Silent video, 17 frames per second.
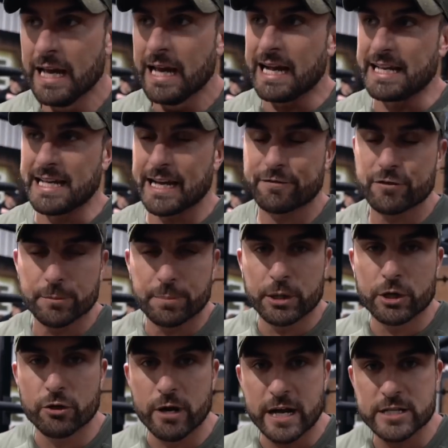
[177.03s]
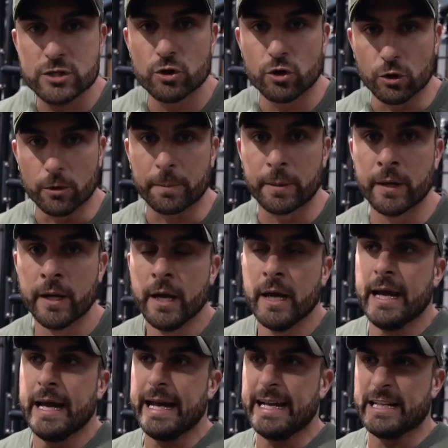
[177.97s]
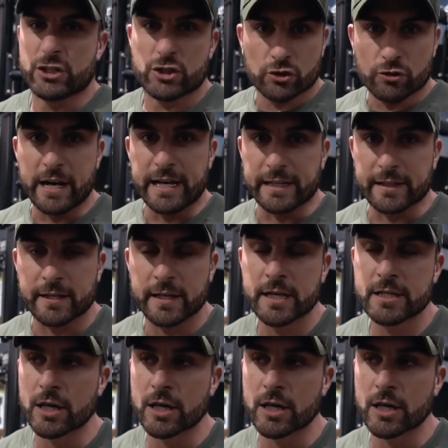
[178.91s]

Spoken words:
and you have to progress up in strength.